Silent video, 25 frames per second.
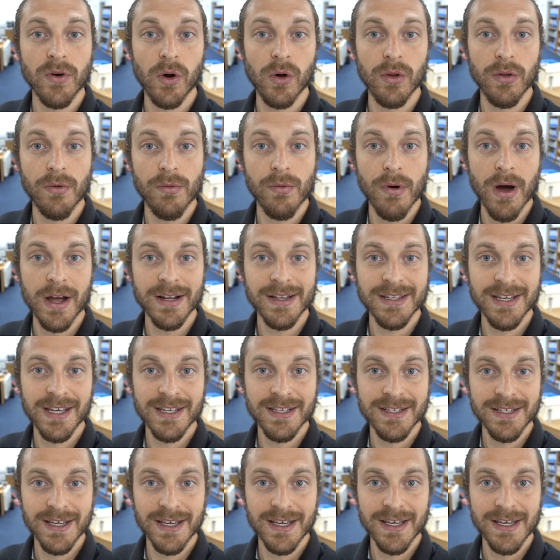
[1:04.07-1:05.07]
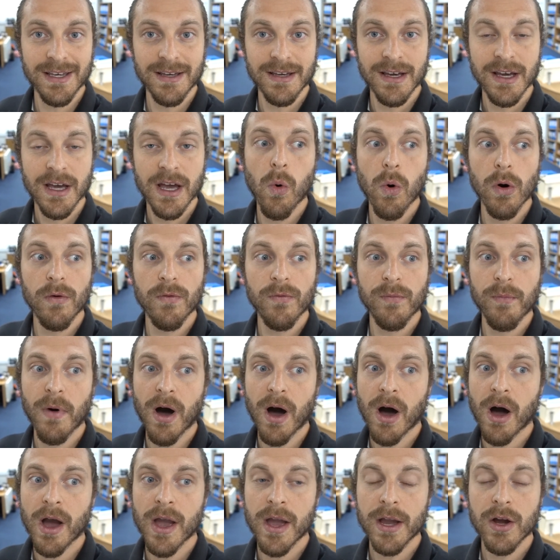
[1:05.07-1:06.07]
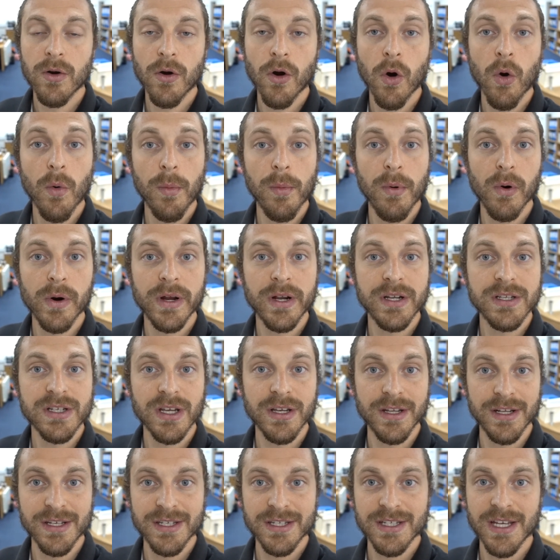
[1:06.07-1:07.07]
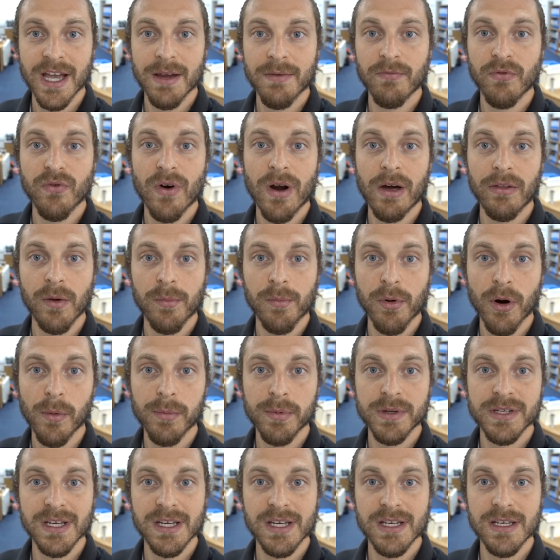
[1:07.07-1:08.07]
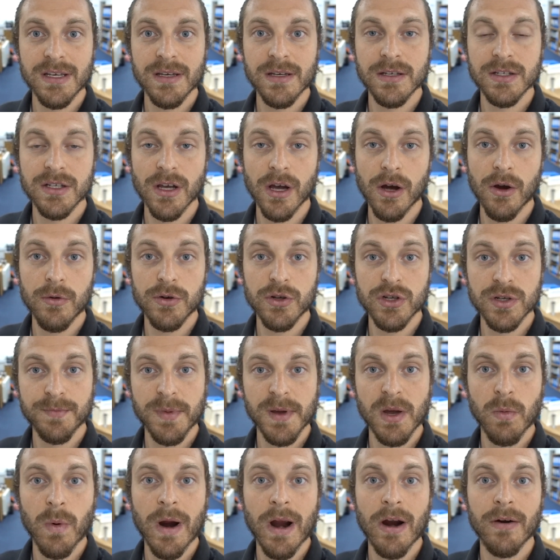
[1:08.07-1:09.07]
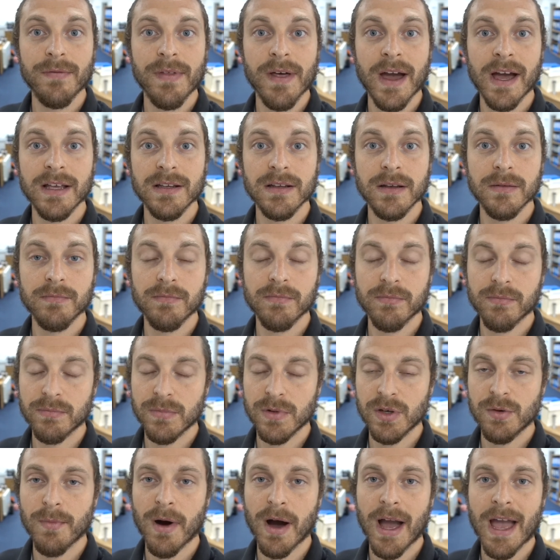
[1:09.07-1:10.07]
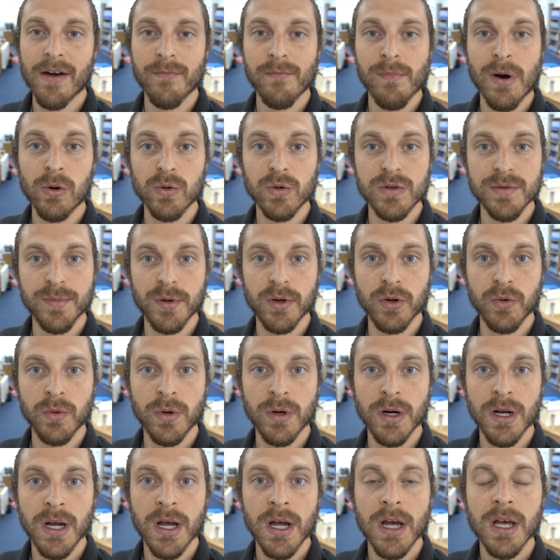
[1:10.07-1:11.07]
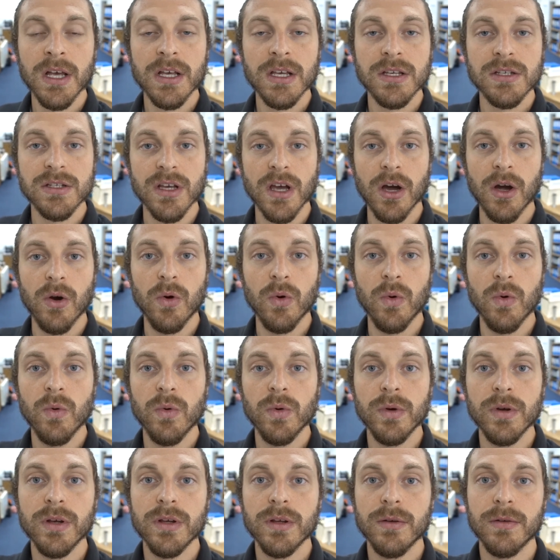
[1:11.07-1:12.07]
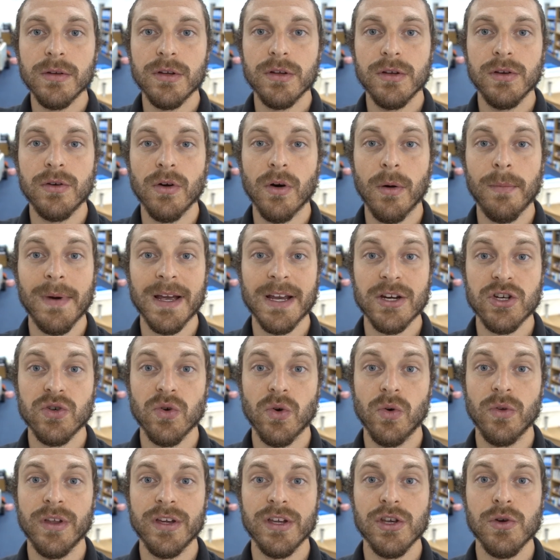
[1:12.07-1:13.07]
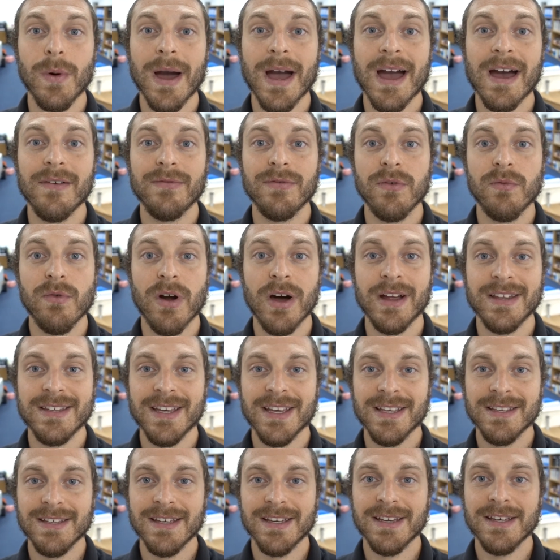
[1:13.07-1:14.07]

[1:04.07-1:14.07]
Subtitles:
got the right test key. All of my call points are the same throughout the property, so just be aware of that. You might have multiple, so you gotta make sure that you have the right test